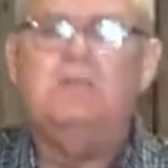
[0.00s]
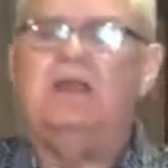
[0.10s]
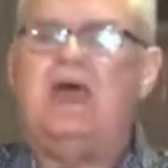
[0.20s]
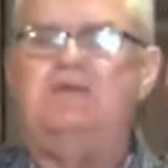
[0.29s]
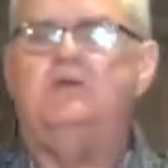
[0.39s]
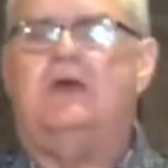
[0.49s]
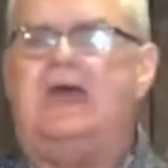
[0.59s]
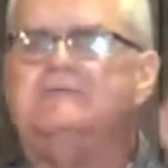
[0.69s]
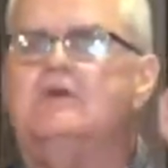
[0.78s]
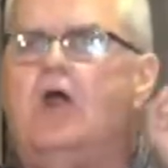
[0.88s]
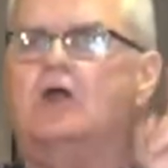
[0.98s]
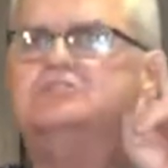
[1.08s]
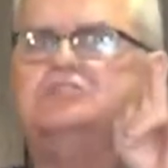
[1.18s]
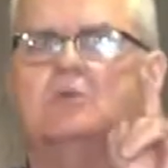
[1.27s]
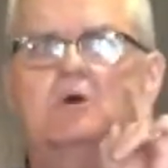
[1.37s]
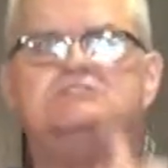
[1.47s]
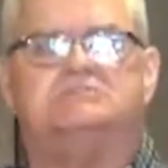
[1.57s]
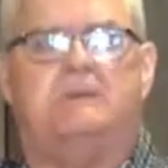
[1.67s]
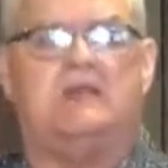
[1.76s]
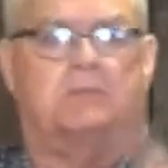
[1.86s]
But have you ever heard someone
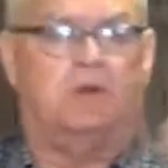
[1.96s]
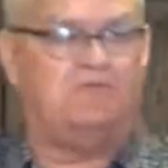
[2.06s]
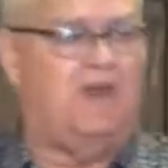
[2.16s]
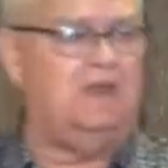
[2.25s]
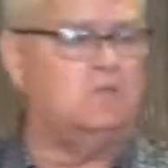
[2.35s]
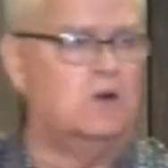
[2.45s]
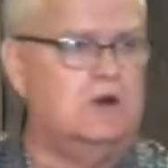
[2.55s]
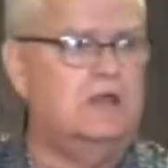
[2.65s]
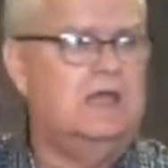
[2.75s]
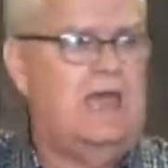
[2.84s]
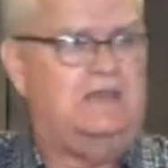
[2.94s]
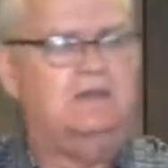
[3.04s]
speak a prophetic word and you